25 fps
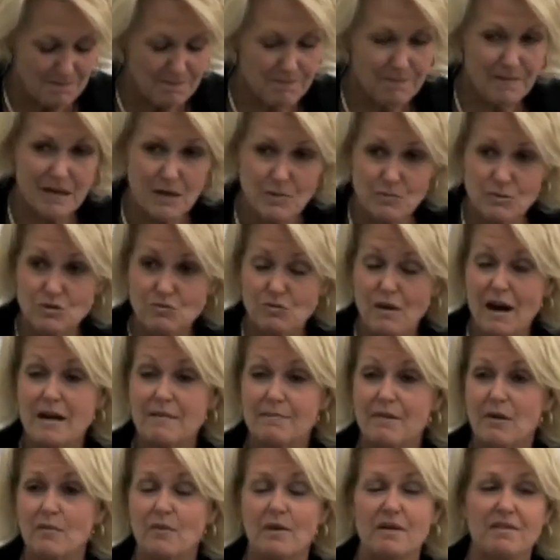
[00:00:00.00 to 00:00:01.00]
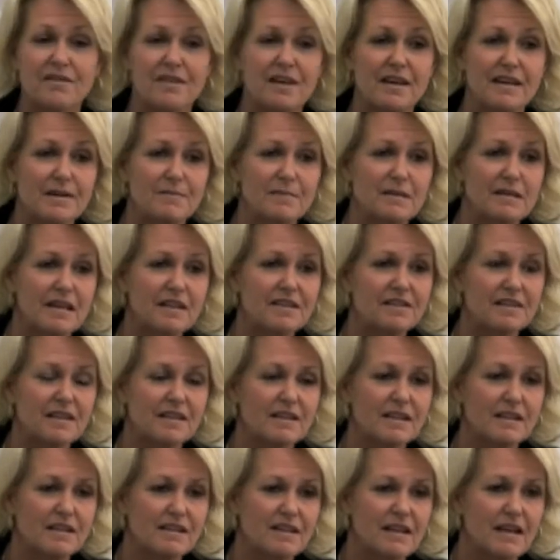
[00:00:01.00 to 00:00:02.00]
But he was right about one thing. I mean, I
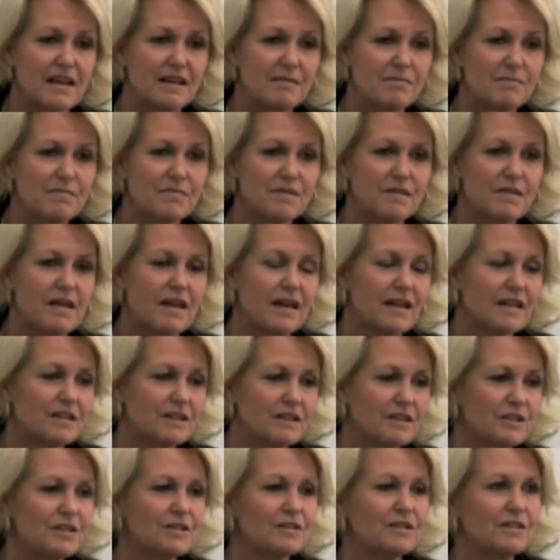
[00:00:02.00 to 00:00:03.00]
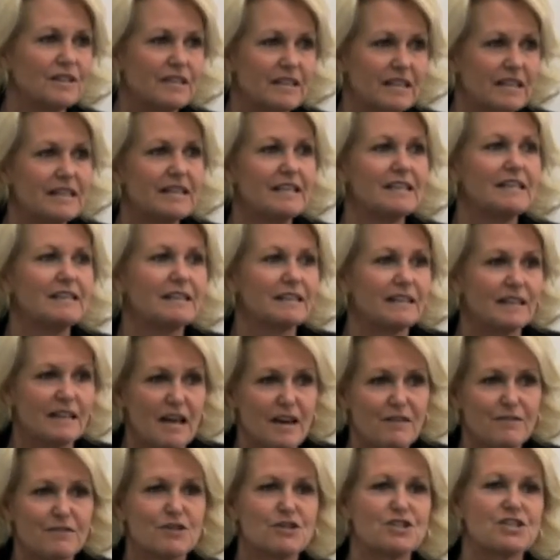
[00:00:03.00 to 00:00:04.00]
think that clearly
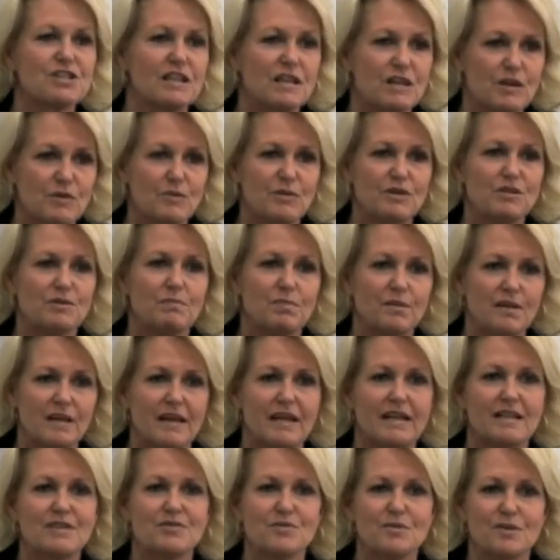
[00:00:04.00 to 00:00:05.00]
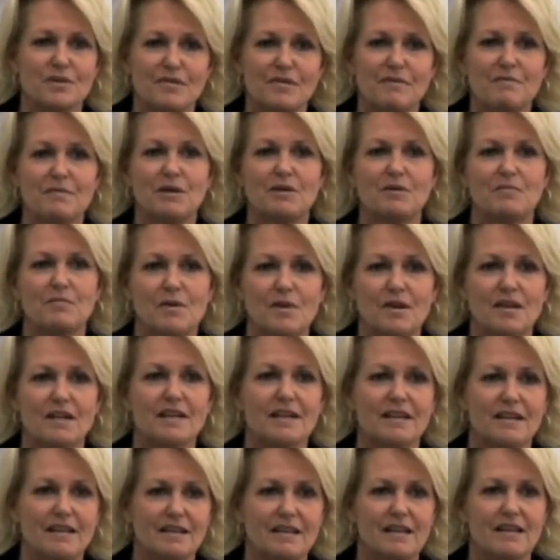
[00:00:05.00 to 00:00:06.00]
leveraging, when you play sort of the middle
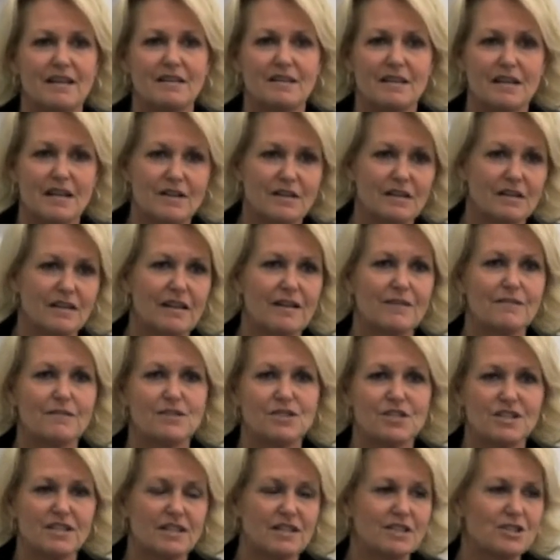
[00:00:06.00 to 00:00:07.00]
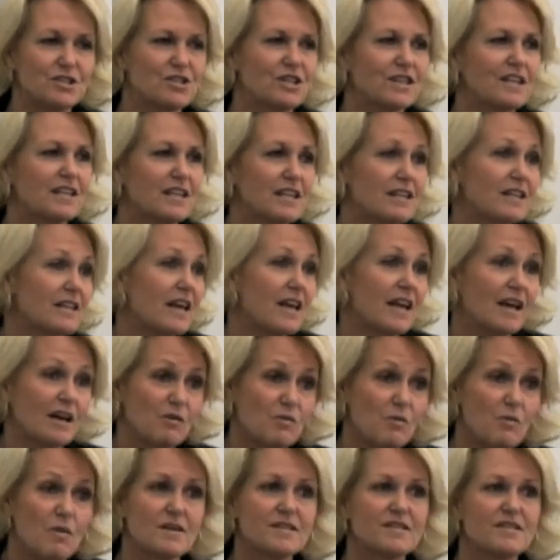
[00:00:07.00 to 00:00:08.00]
market and leveraging the chicken and the
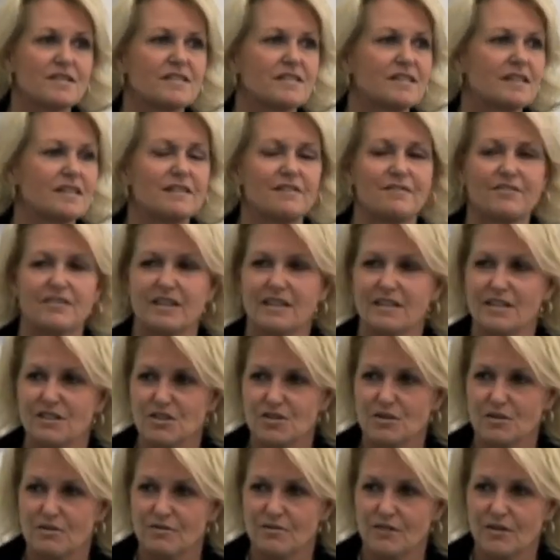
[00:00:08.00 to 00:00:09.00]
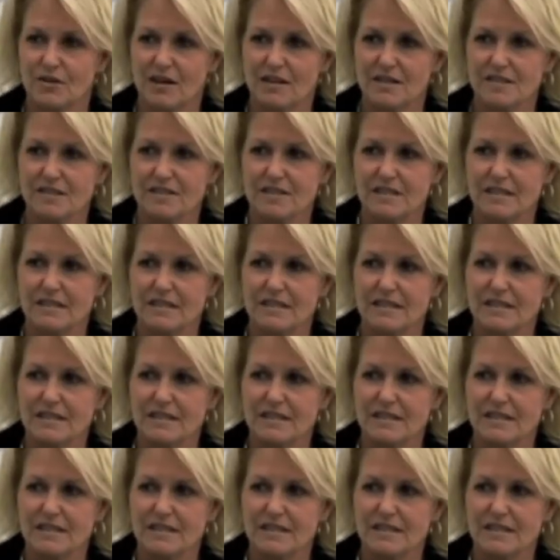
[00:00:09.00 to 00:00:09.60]
egg was a significant issue for us.